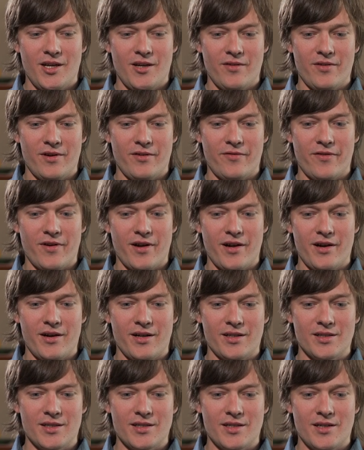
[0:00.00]
verifier
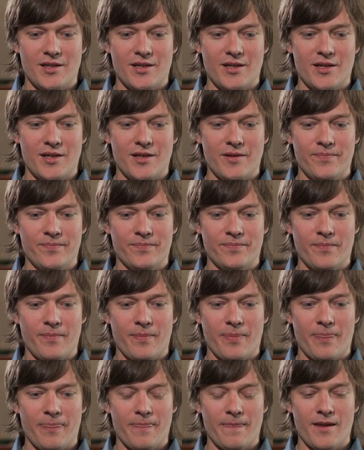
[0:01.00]
and
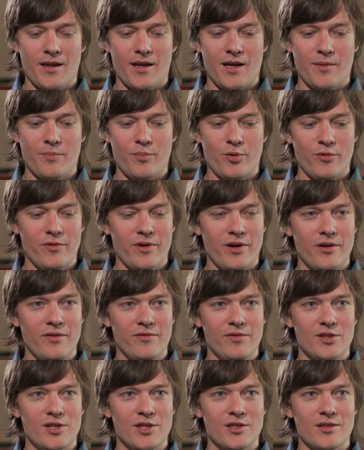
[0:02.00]
uh, prover,
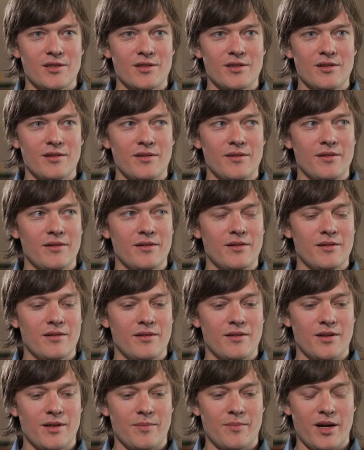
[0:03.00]
which is
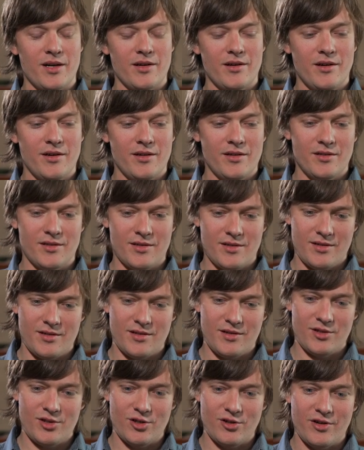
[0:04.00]
a miner, is
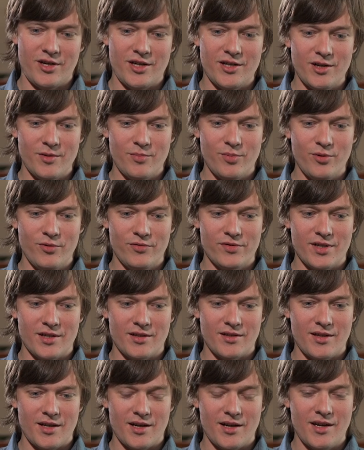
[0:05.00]
uh, generating proofs,
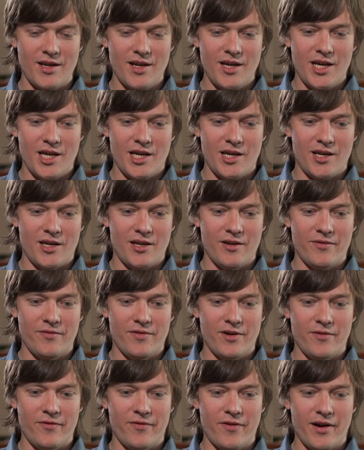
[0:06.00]
and then
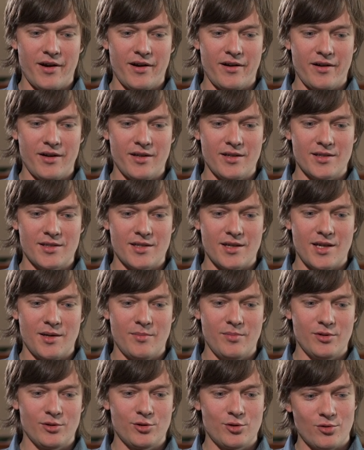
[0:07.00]
verifier is
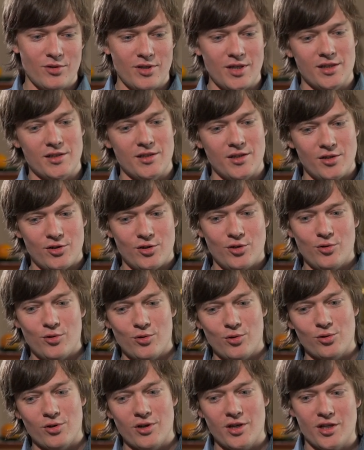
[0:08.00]
able to get a new
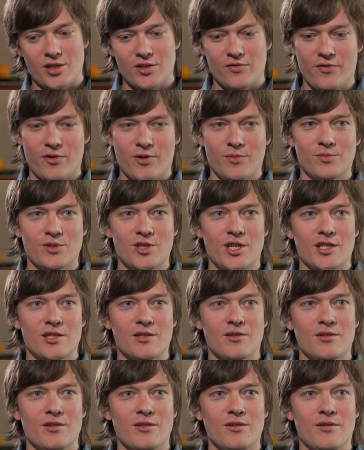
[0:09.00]
root hash from
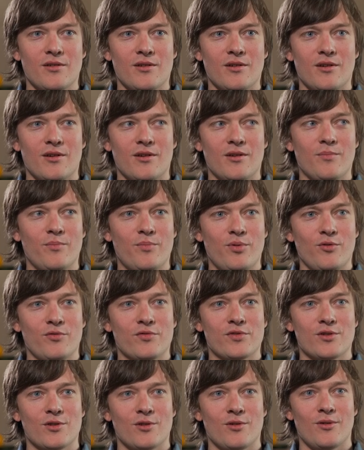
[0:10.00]
just uh,
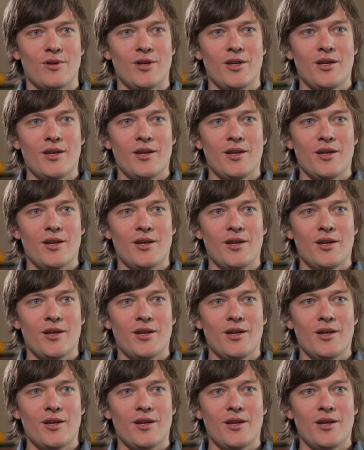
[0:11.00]
proofs, so